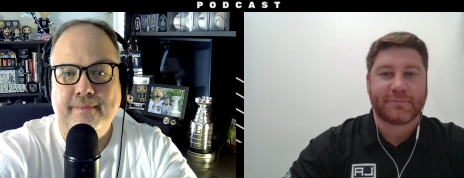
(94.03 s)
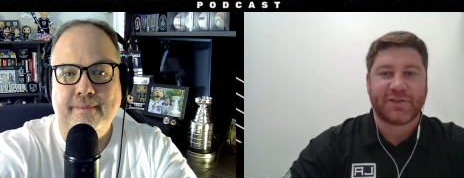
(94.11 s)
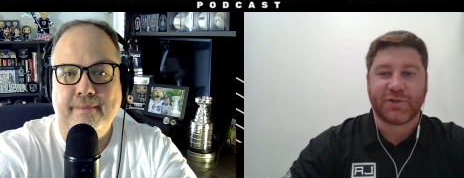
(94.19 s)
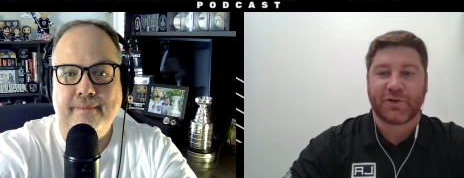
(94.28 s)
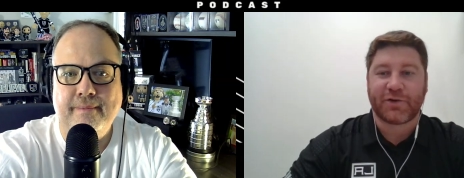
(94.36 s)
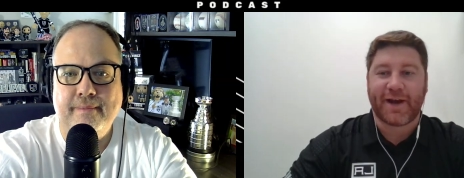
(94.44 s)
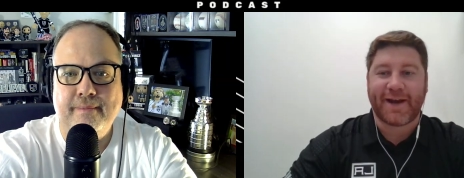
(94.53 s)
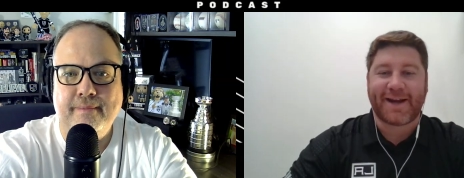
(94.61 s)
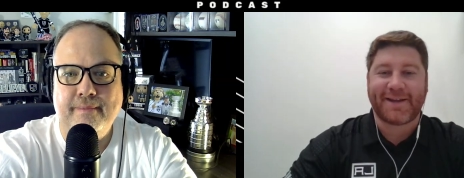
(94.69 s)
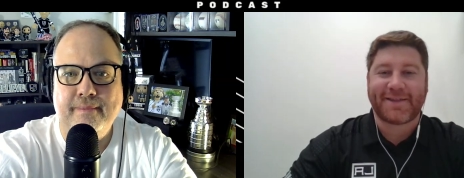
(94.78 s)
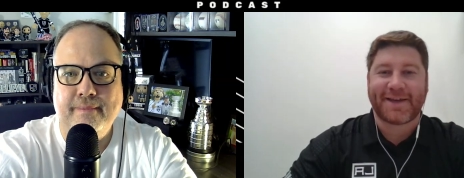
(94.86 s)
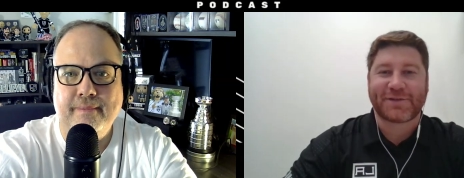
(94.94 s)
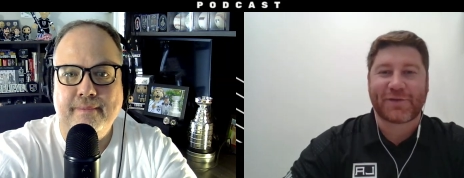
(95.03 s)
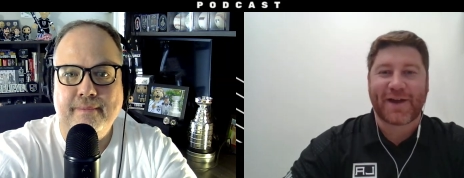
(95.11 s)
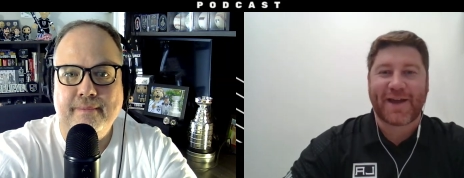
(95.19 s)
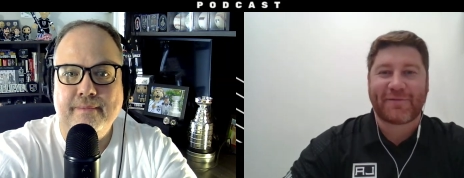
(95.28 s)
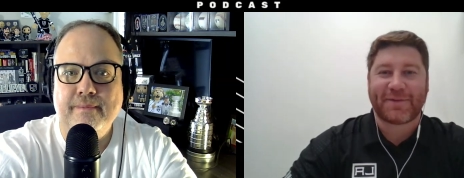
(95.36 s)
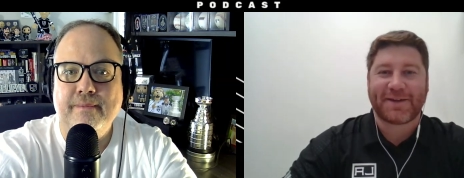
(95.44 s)
Speaker 1: Doing great, Eddie. Thanks for
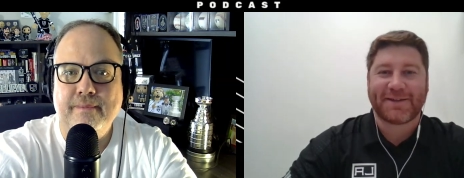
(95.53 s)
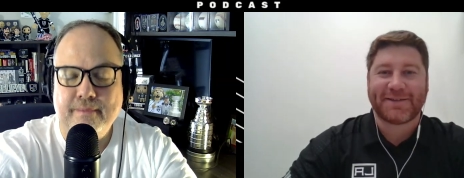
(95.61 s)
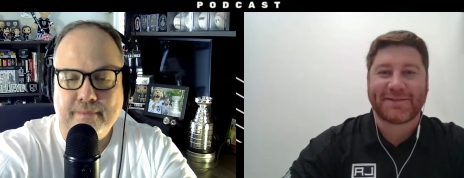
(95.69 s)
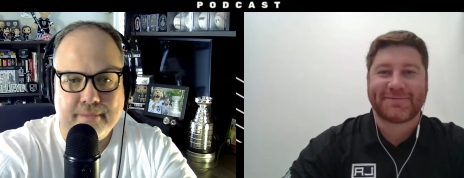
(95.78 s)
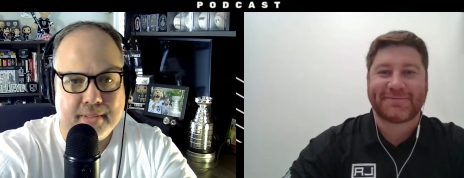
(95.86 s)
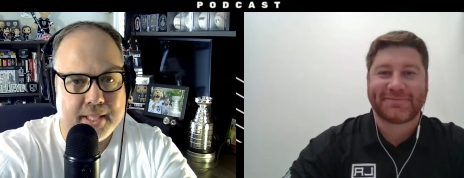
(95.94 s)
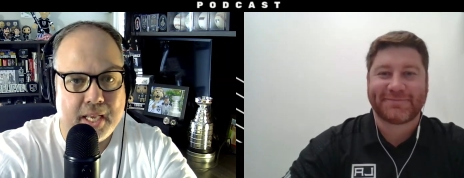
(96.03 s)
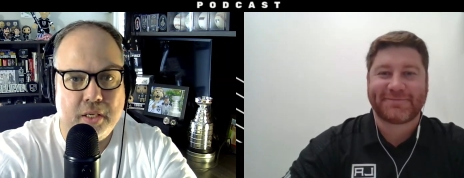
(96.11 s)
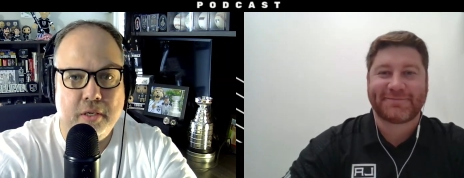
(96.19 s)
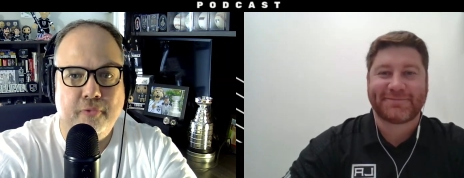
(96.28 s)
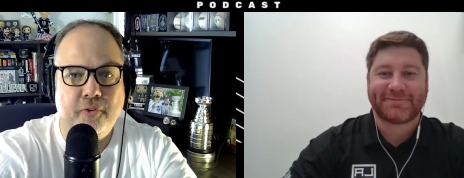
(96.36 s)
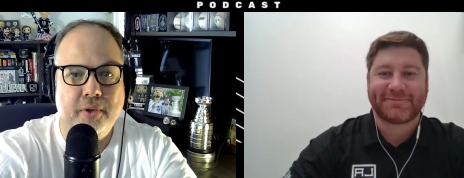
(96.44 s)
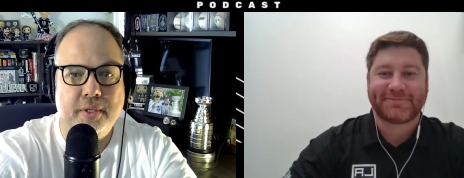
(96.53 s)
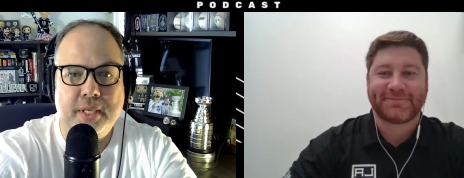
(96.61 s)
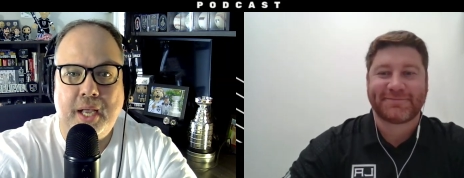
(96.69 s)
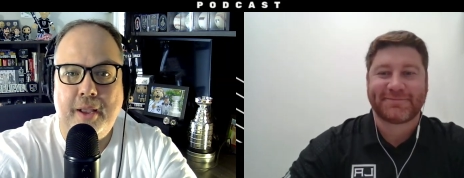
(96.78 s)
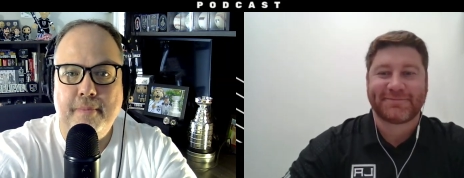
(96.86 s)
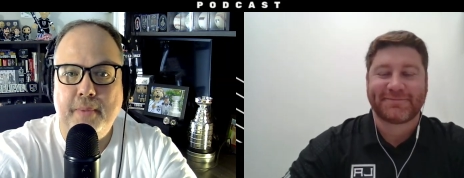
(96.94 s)
having me.
Speaker 2: Thank you for your
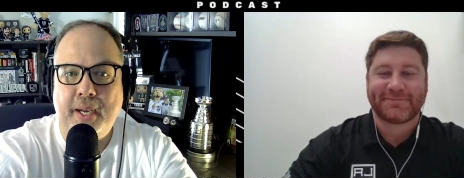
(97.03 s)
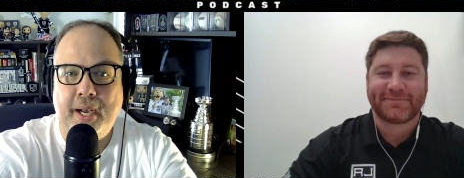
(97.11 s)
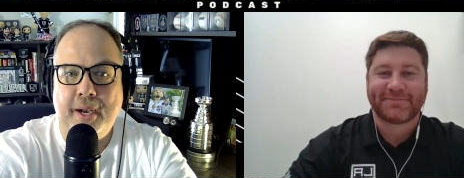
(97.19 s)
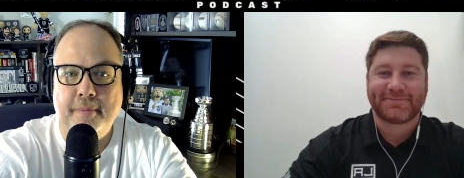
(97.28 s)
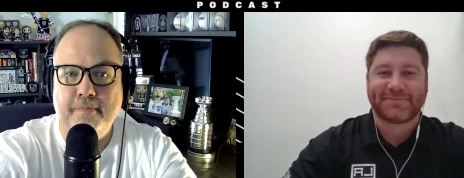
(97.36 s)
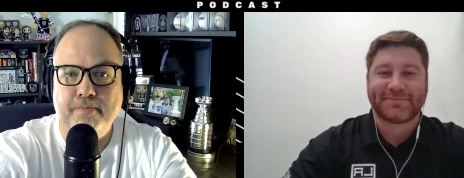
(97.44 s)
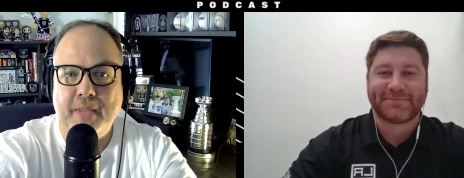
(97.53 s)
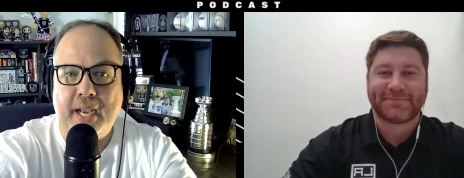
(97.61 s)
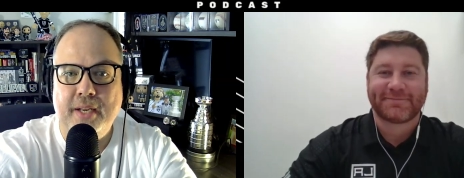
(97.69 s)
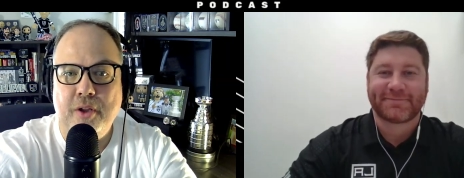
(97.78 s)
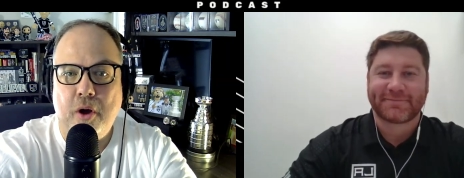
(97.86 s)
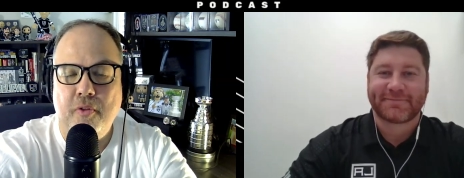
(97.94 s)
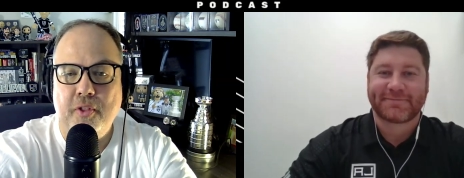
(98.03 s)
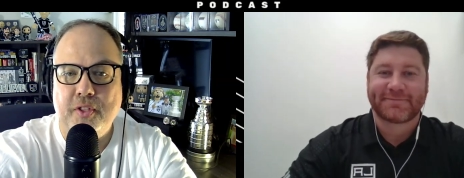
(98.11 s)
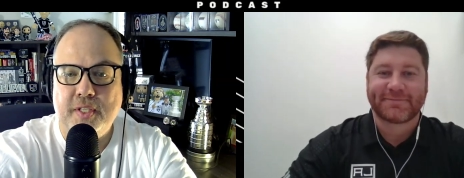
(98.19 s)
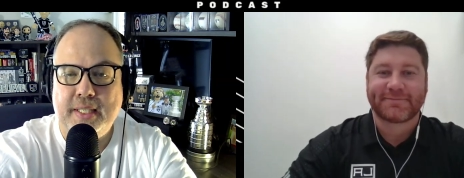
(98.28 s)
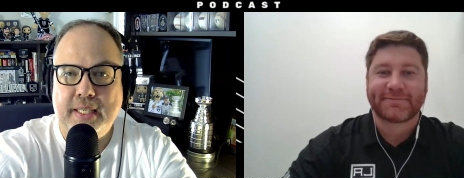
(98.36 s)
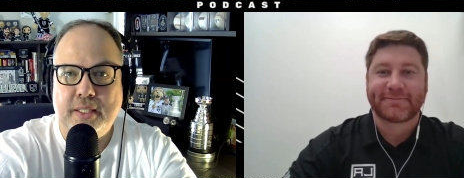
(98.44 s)
time. Um, I know that the
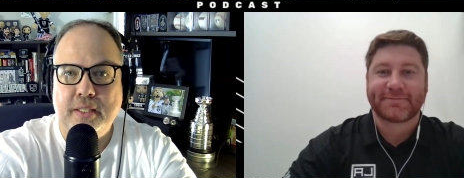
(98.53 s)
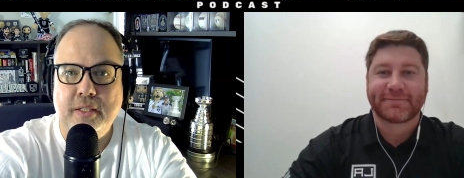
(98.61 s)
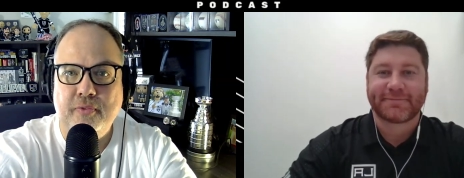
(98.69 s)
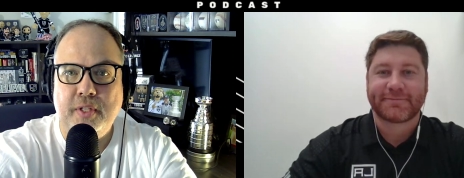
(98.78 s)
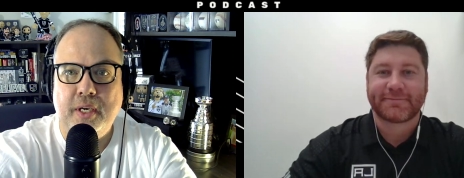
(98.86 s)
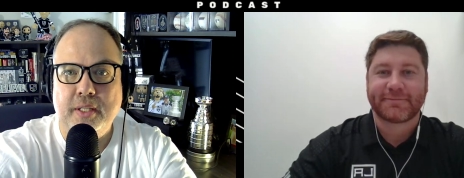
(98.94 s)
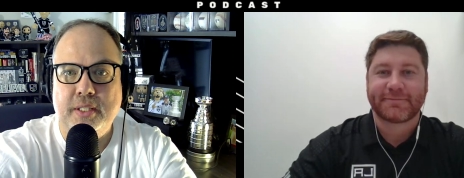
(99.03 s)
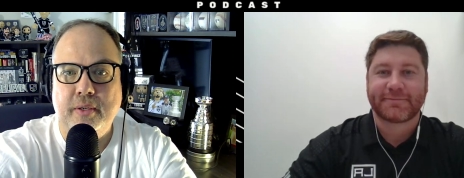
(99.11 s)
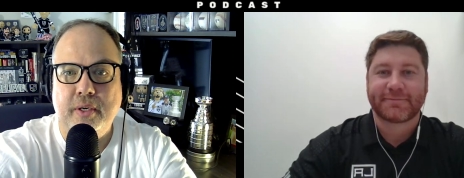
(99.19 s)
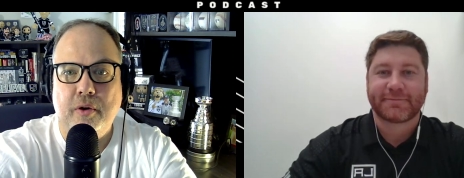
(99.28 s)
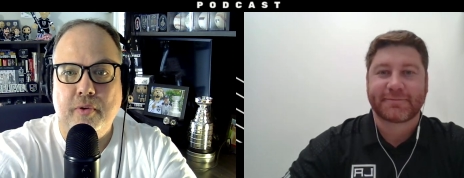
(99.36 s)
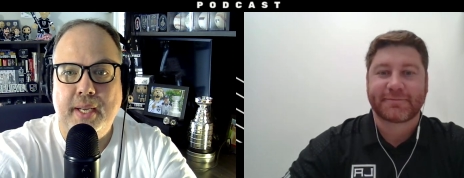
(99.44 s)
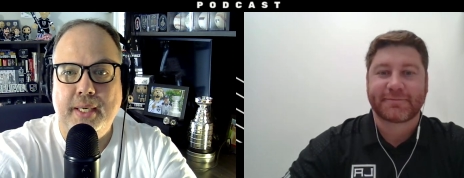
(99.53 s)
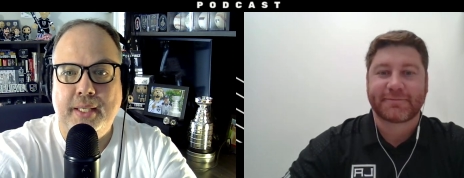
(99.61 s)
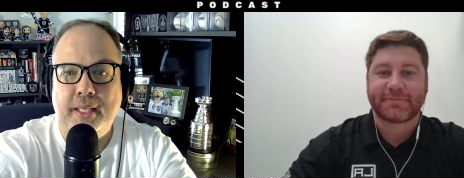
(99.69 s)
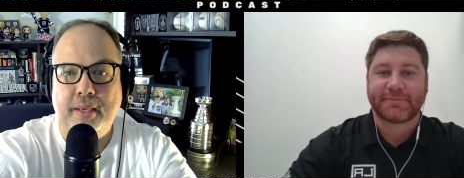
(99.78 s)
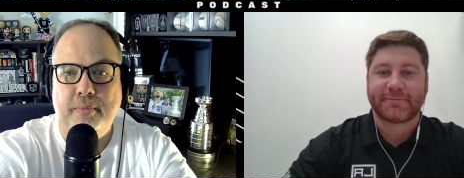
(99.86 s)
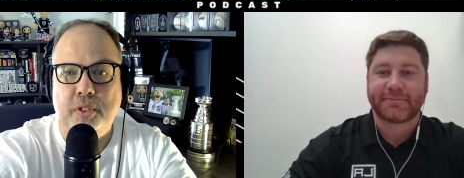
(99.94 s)
season for the Ontario Reign
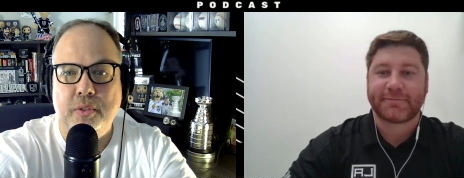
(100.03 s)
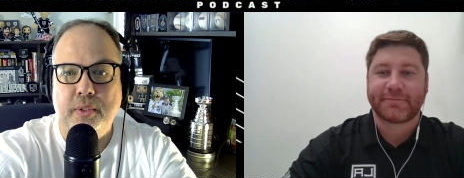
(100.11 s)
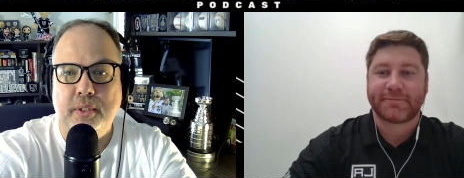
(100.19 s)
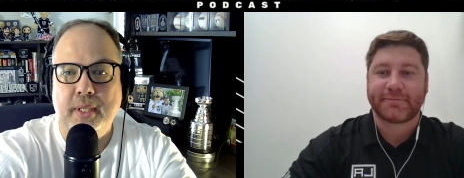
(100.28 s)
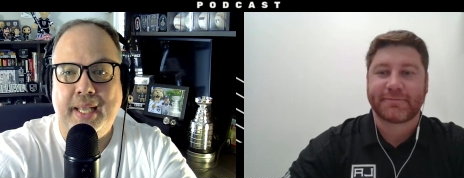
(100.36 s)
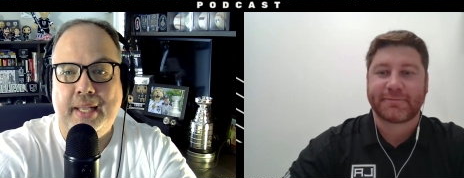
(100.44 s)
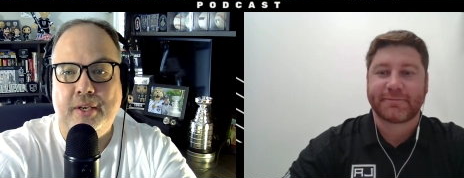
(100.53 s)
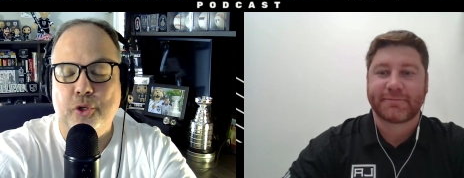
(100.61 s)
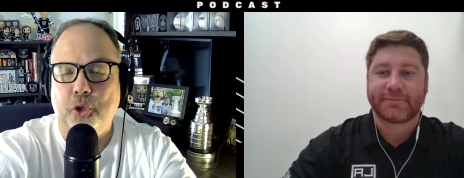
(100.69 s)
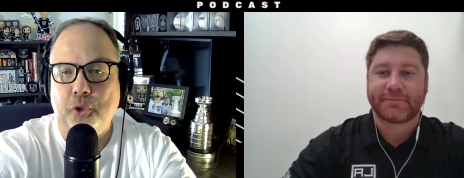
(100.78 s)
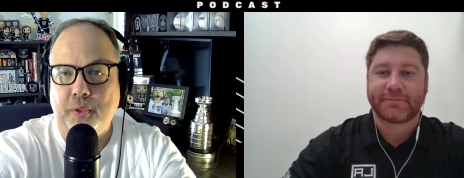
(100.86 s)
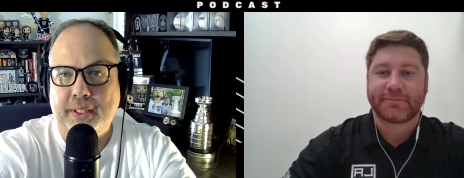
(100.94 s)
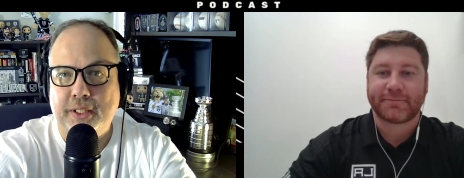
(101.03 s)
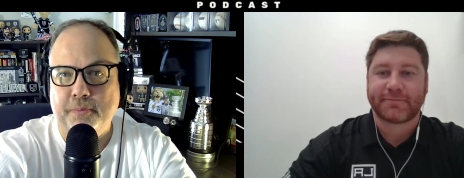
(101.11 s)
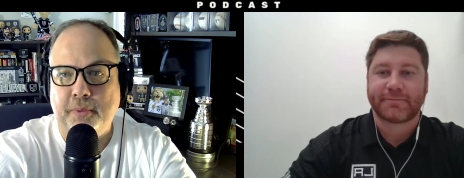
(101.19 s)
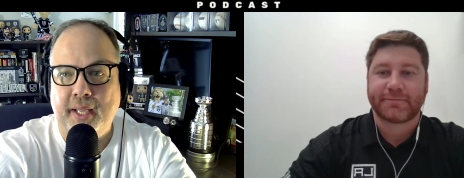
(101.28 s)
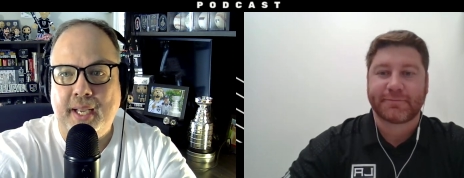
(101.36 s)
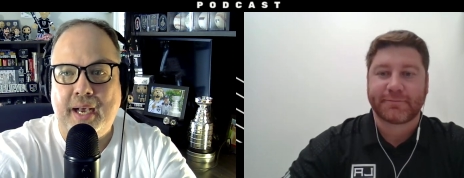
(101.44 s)
came to an end early in the
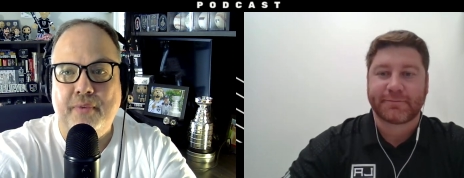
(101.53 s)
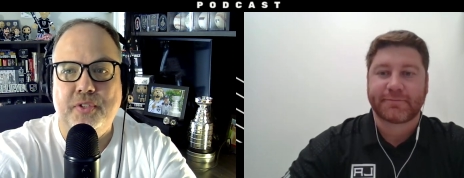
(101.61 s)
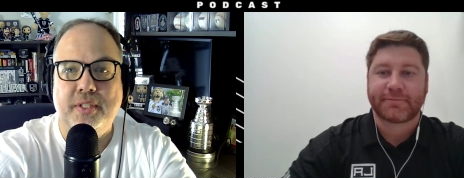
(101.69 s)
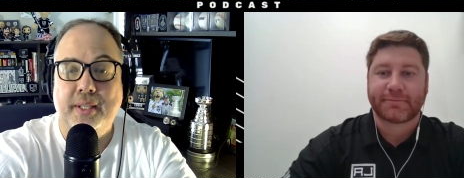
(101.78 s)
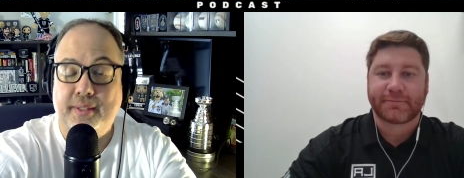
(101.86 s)
playoffs,